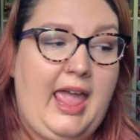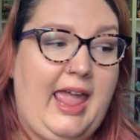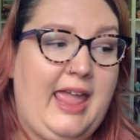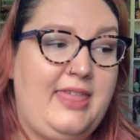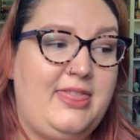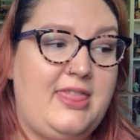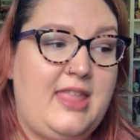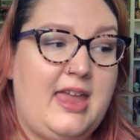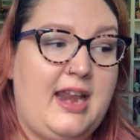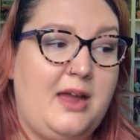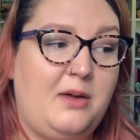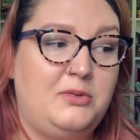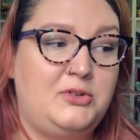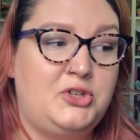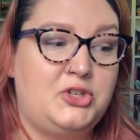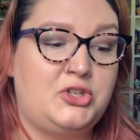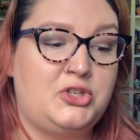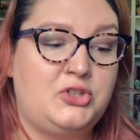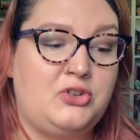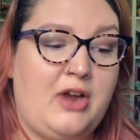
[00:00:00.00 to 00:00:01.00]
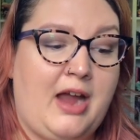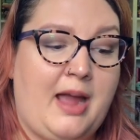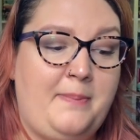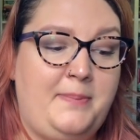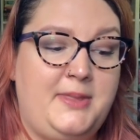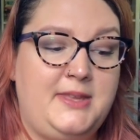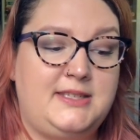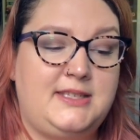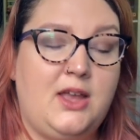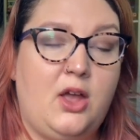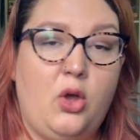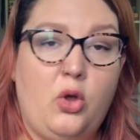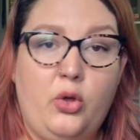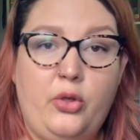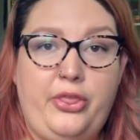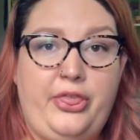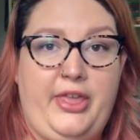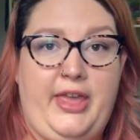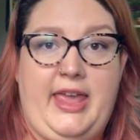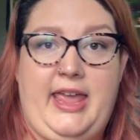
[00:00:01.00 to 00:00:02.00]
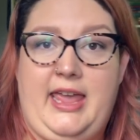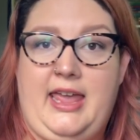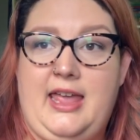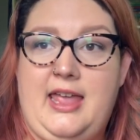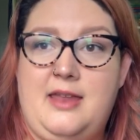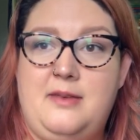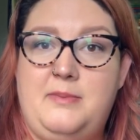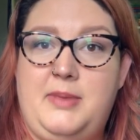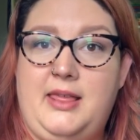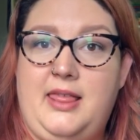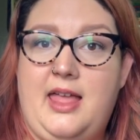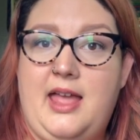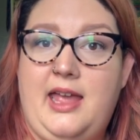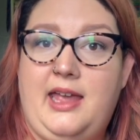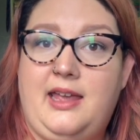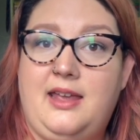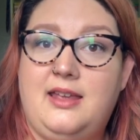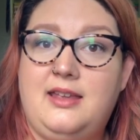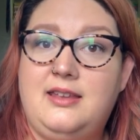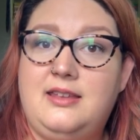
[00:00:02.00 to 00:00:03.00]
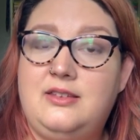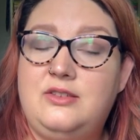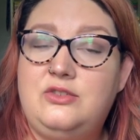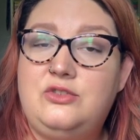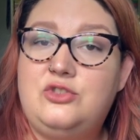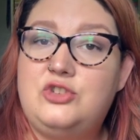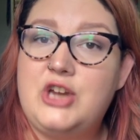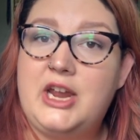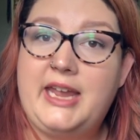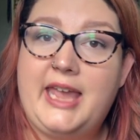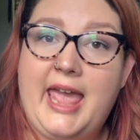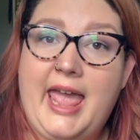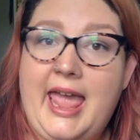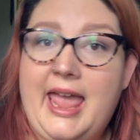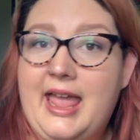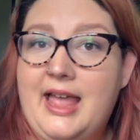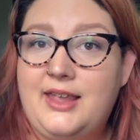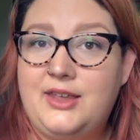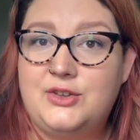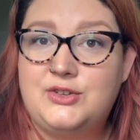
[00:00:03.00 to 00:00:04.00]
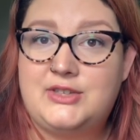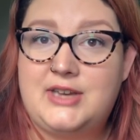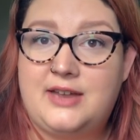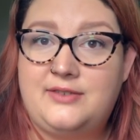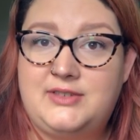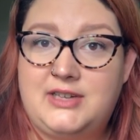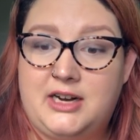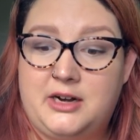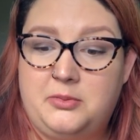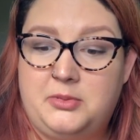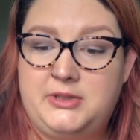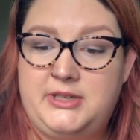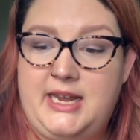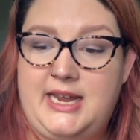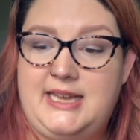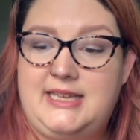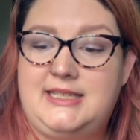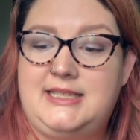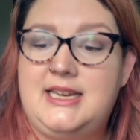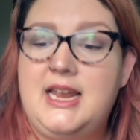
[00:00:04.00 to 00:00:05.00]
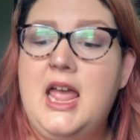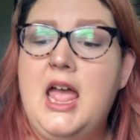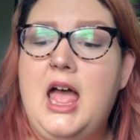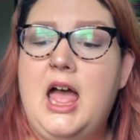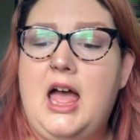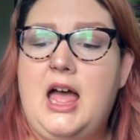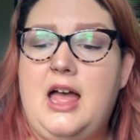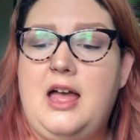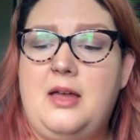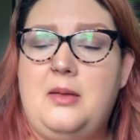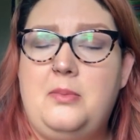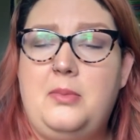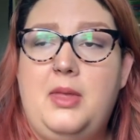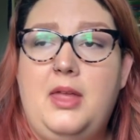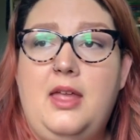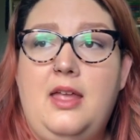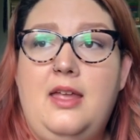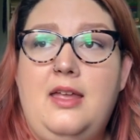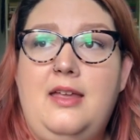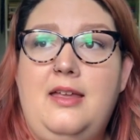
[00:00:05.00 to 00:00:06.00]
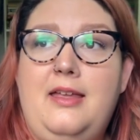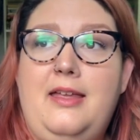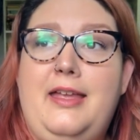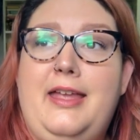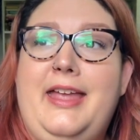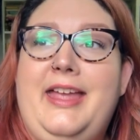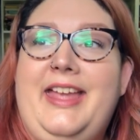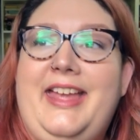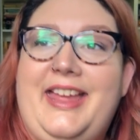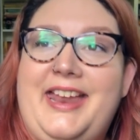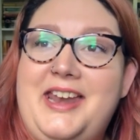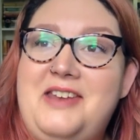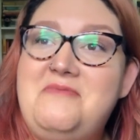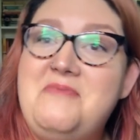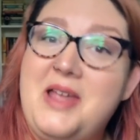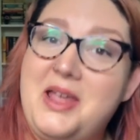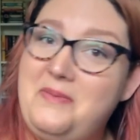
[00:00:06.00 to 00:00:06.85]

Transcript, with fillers: and then I would just scrap this whole thing and be like, JK, I used to have terrible taste. Um, and